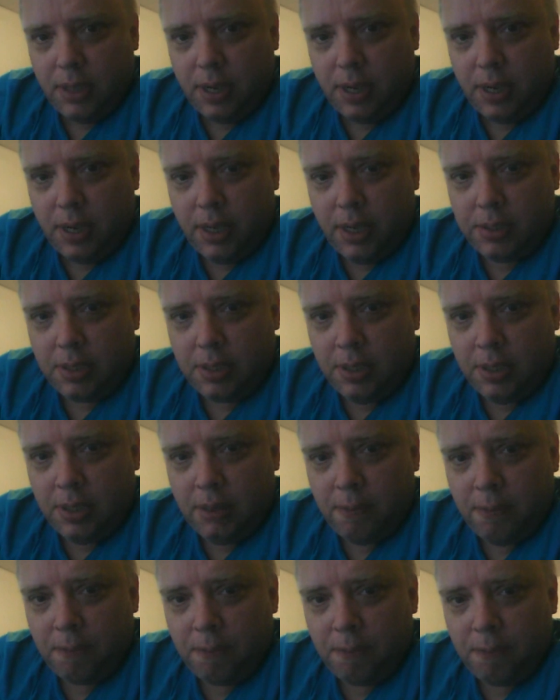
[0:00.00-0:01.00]
takes
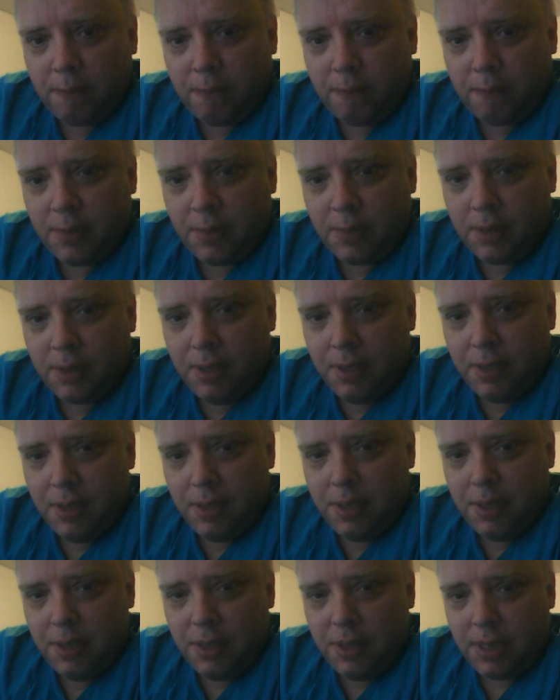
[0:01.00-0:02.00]

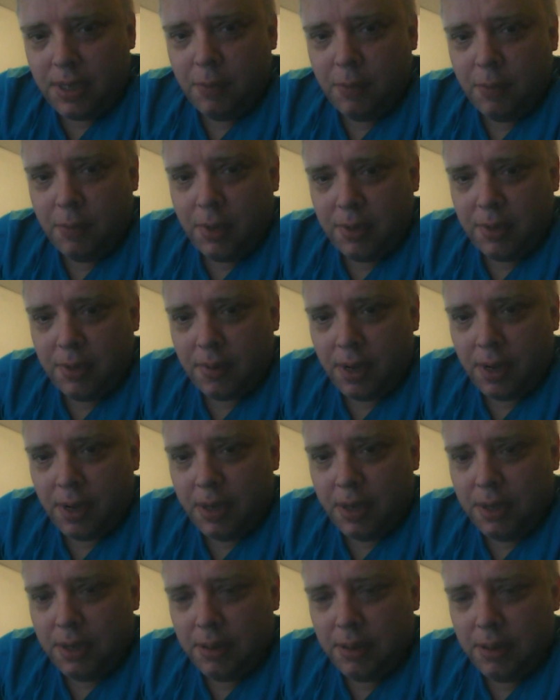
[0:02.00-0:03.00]
to get one
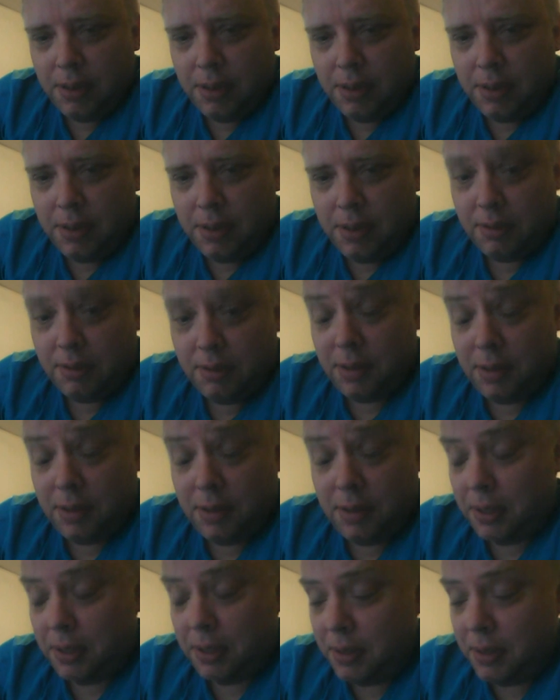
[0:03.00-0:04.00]
right. At
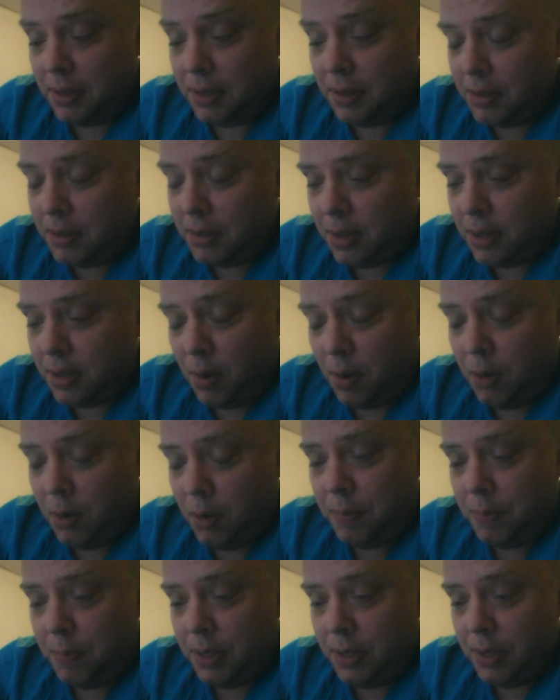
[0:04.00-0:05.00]
least I
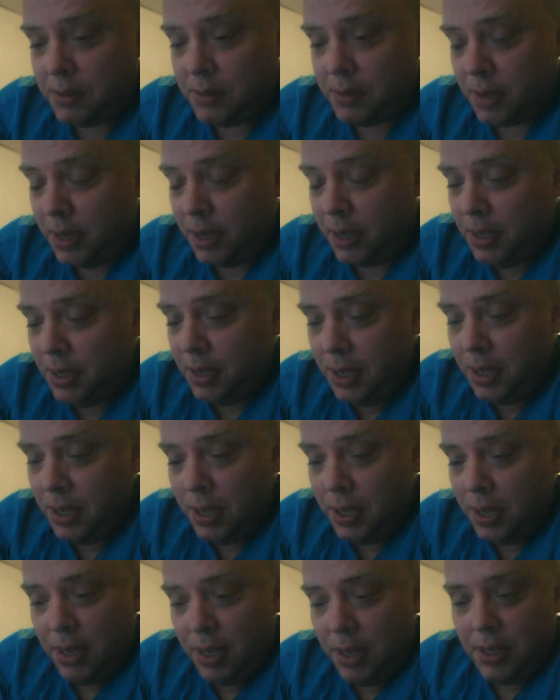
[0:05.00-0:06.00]
hope it's right.
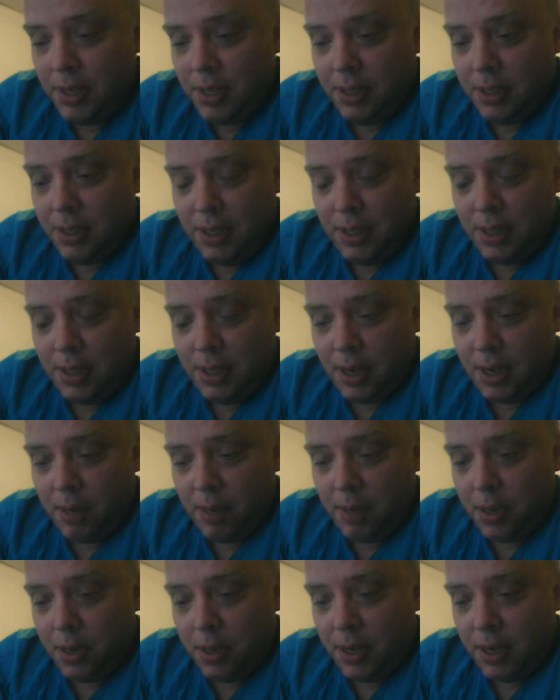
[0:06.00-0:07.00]
Then I
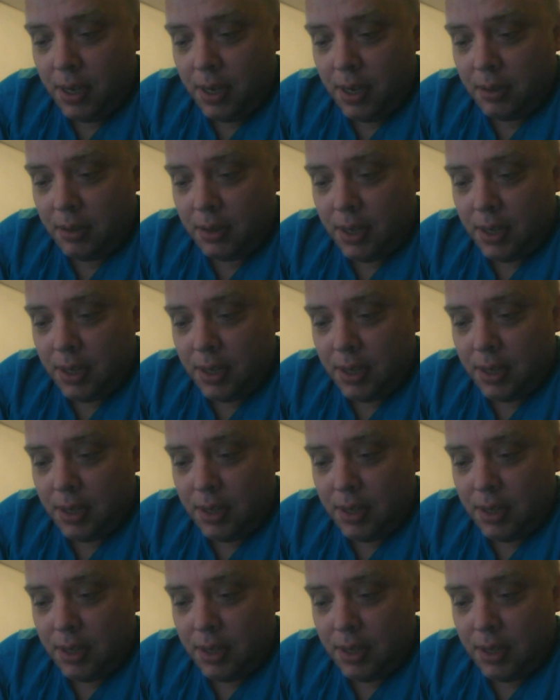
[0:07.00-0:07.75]
put it out there.